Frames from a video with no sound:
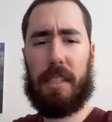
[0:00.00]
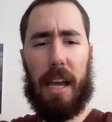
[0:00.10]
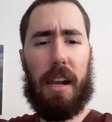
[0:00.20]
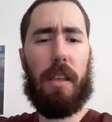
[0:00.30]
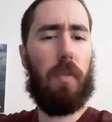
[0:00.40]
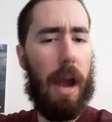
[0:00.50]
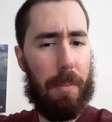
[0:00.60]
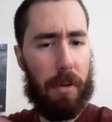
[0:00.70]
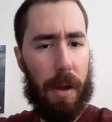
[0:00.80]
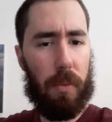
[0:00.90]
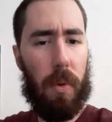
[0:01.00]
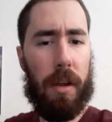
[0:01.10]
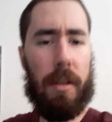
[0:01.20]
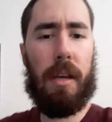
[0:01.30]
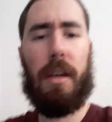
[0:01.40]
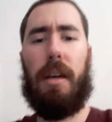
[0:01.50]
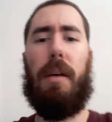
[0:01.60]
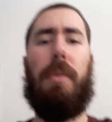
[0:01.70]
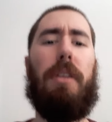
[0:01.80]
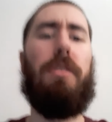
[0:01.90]
kind of the wraparound one.
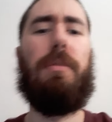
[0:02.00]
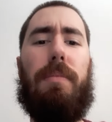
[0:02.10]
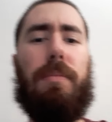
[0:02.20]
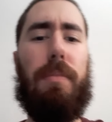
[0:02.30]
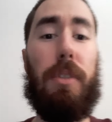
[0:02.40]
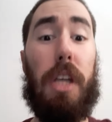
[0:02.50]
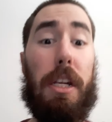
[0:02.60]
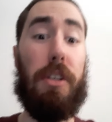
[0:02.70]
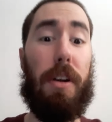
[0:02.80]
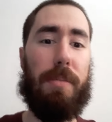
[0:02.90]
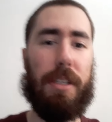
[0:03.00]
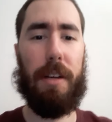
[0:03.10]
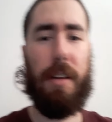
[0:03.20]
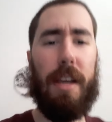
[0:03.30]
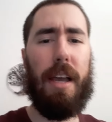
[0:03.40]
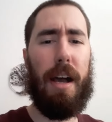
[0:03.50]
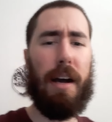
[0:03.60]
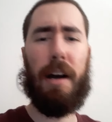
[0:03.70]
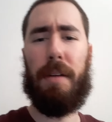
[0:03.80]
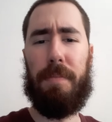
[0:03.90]
I'm gonna change arms here.
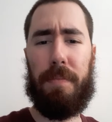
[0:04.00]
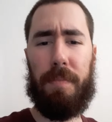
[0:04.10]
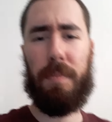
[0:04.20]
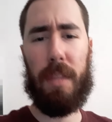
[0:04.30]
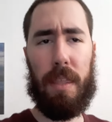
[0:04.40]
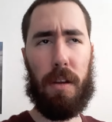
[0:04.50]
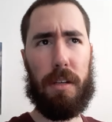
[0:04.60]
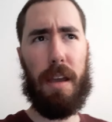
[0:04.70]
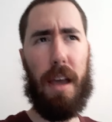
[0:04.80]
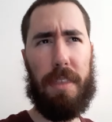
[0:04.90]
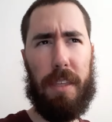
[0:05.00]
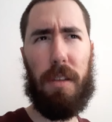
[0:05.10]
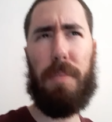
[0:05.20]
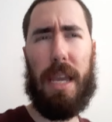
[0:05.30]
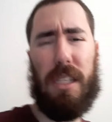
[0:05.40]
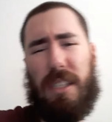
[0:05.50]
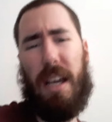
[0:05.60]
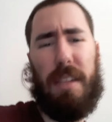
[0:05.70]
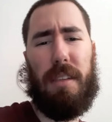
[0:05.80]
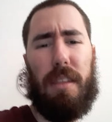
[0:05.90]
I think they're based
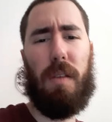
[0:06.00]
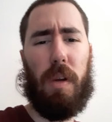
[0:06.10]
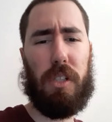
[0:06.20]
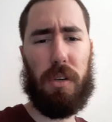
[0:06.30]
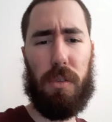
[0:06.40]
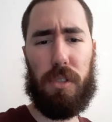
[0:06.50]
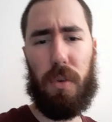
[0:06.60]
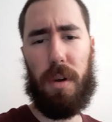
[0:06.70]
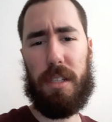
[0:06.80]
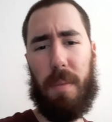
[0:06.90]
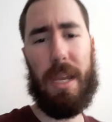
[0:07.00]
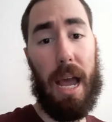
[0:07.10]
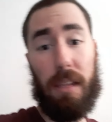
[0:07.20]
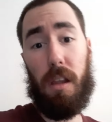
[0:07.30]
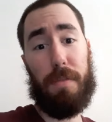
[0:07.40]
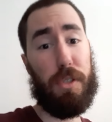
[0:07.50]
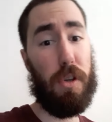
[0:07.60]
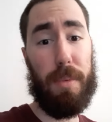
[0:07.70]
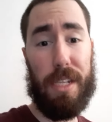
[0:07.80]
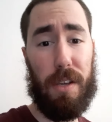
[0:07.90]
on the original stories. I mean, I love
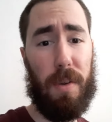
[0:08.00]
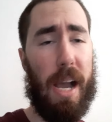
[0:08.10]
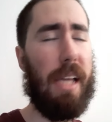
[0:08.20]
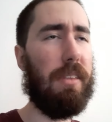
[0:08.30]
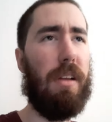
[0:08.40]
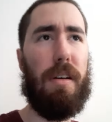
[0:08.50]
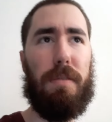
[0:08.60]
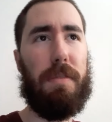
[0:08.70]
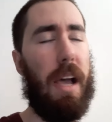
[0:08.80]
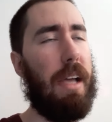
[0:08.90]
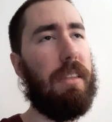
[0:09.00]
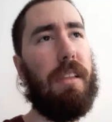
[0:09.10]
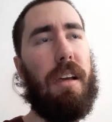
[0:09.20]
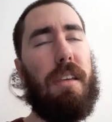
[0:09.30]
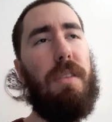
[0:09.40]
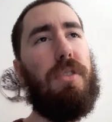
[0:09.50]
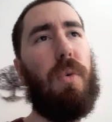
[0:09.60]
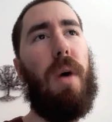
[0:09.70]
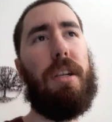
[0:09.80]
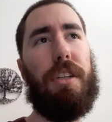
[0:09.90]
Scooby Doo. I used to
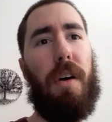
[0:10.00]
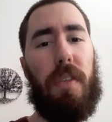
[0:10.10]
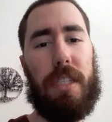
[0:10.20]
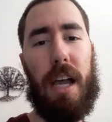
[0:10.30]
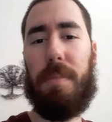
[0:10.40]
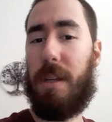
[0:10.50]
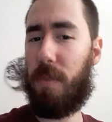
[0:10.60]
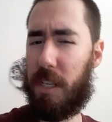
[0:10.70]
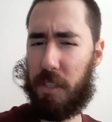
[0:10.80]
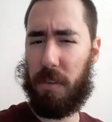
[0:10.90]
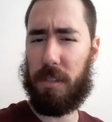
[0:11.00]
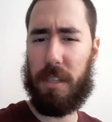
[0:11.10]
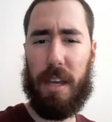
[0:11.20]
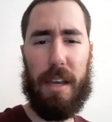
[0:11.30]
watch it all the time. The originals.